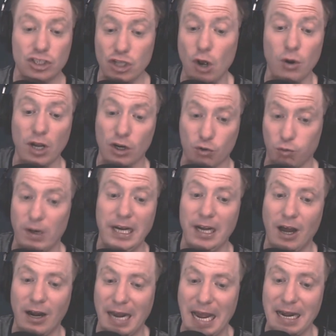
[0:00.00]
and you don't
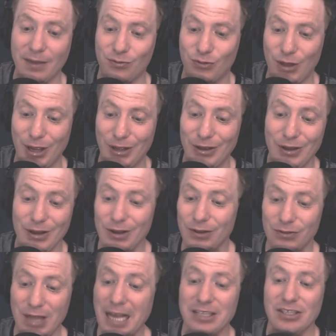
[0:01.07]
agree on
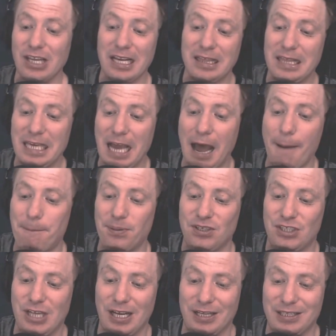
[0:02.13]
anything, that's like the
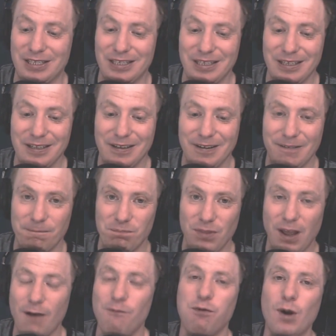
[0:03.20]
opposite
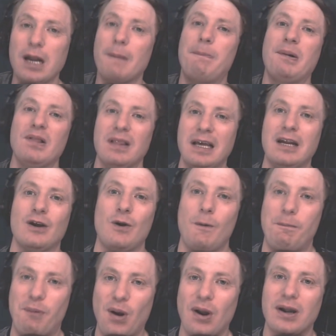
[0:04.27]
of what a
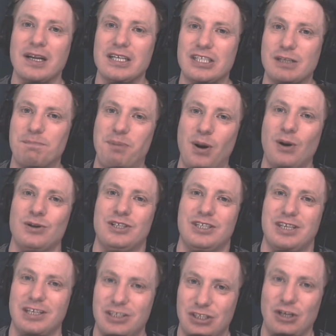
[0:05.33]
political party's
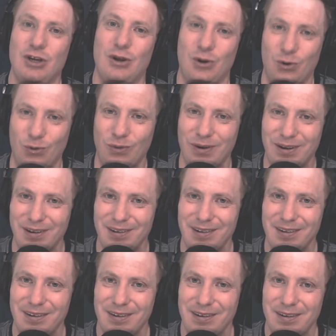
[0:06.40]
supposed to do.
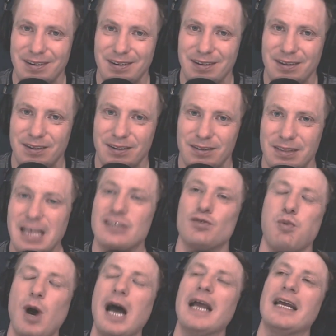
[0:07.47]

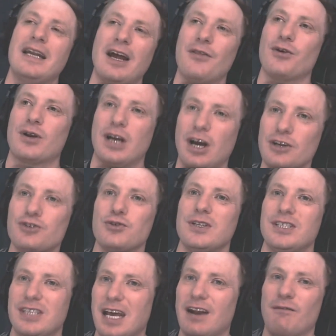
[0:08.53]
That's why in other
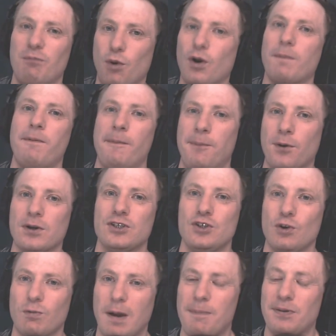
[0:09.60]
countries that have more
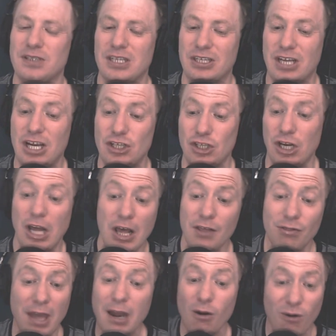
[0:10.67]
proportional
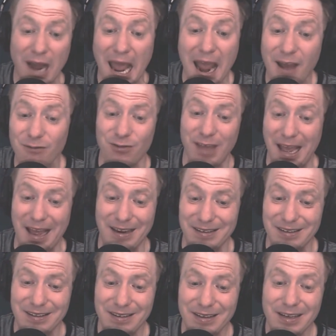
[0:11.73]
representation, they don't have
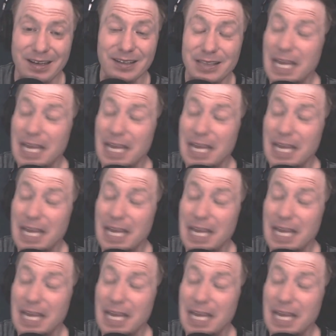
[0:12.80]
that.